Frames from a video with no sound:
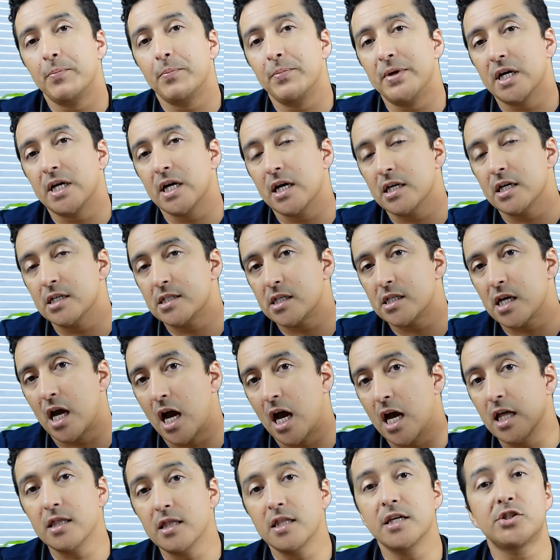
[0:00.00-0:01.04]
because
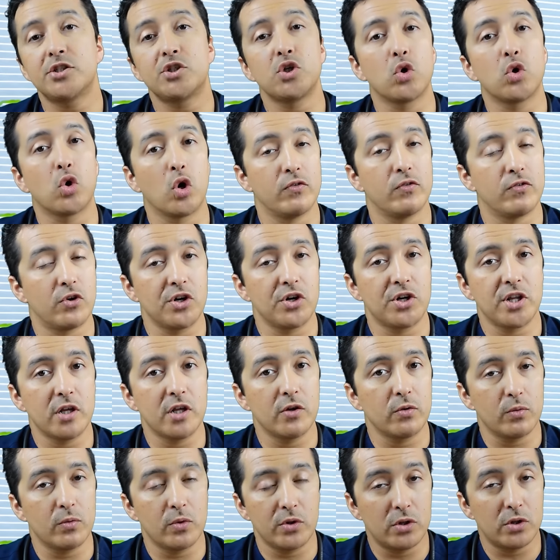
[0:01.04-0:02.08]
unless you're over
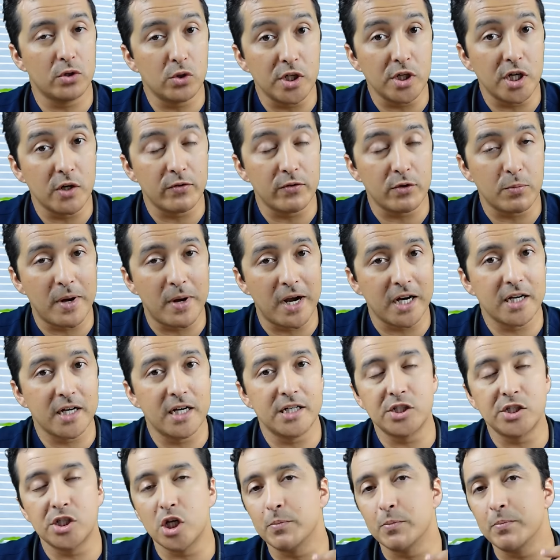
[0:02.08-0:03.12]
treating with
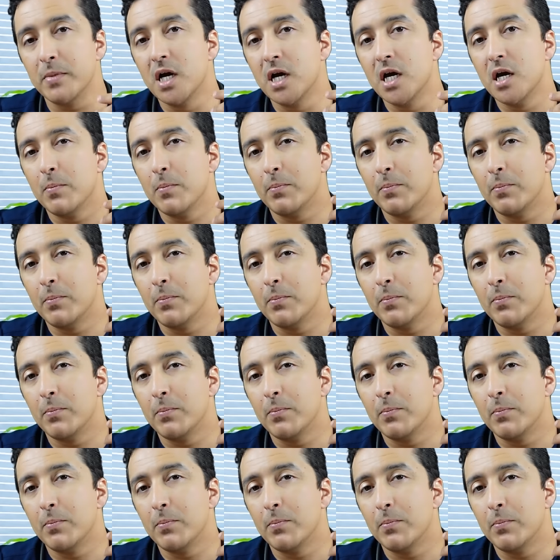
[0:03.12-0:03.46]
magnesium,